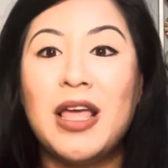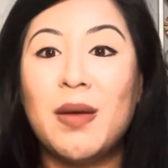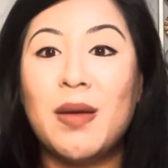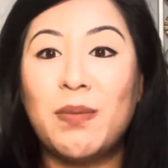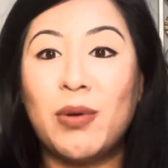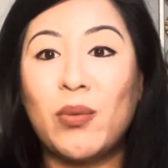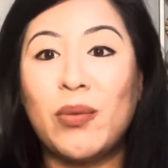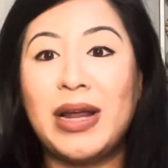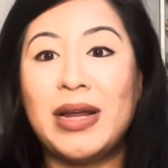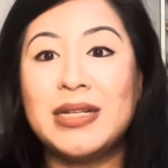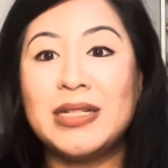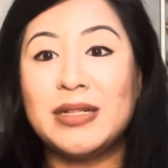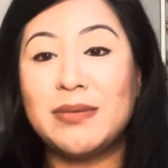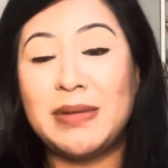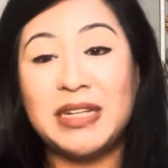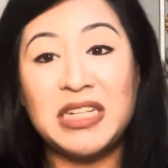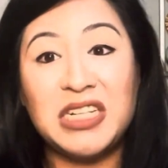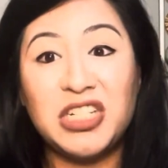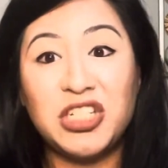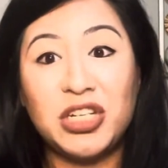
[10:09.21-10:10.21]
but when I did my
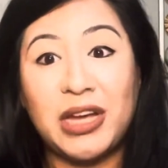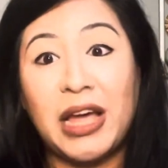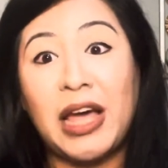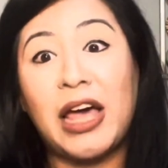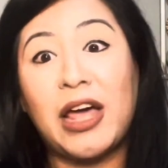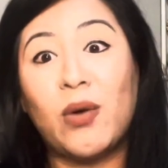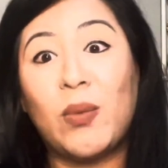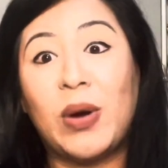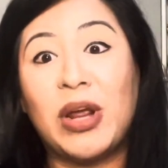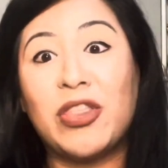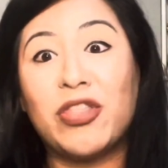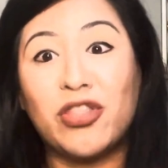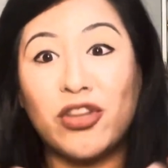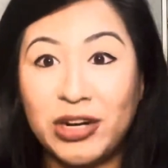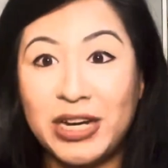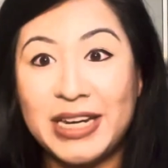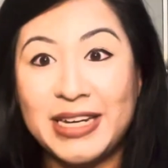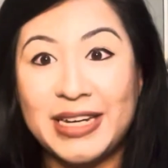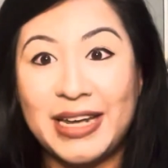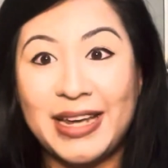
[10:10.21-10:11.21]
teaching, I had to wait
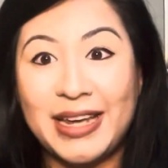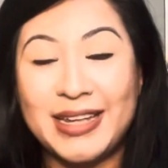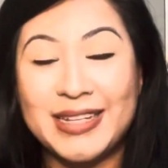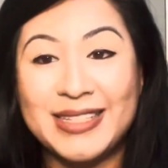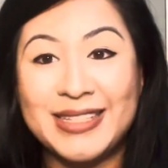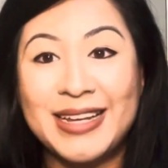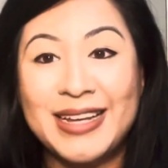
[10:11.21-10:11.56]
30 days